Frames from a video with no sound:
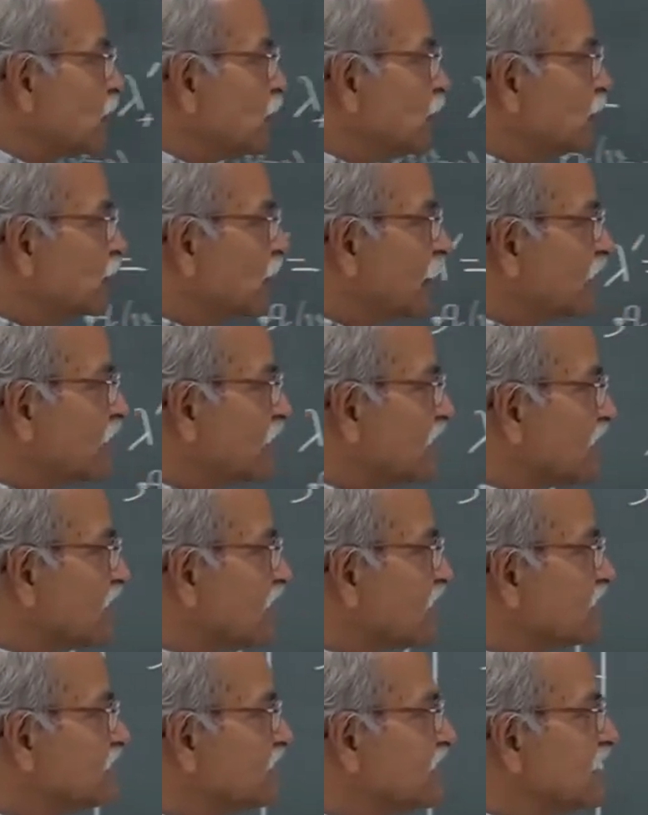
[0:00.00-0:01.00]
root 1
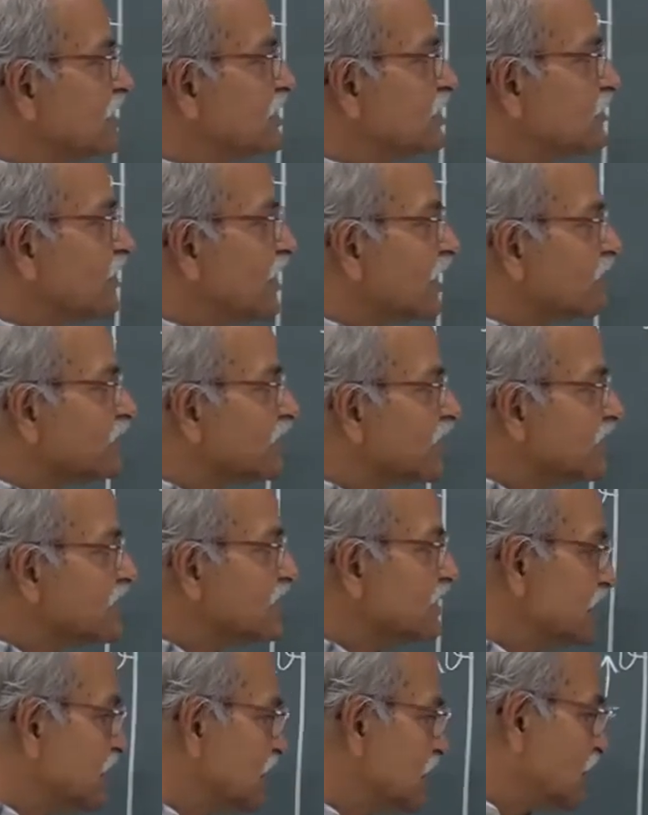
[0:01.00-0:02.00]
minus v square by
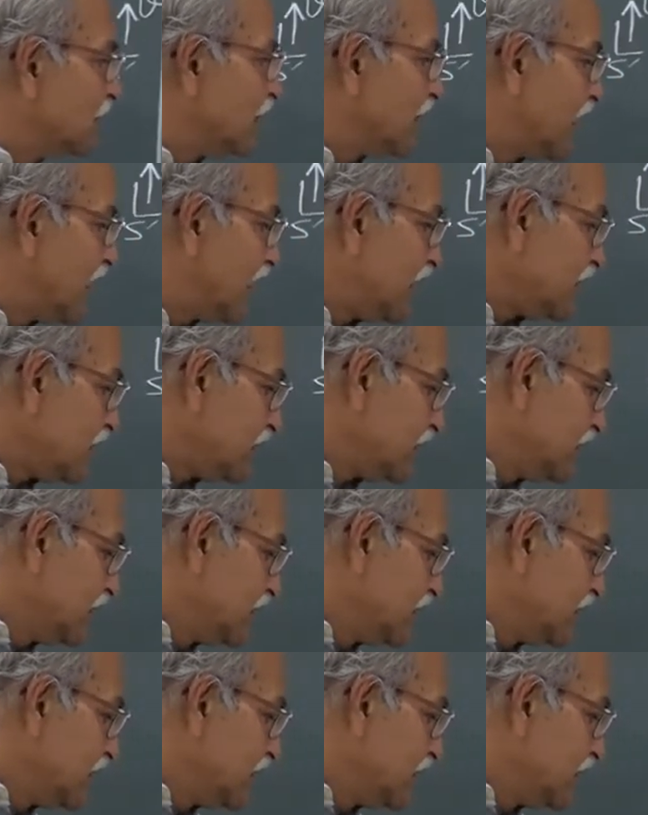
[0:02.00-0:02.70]
c square.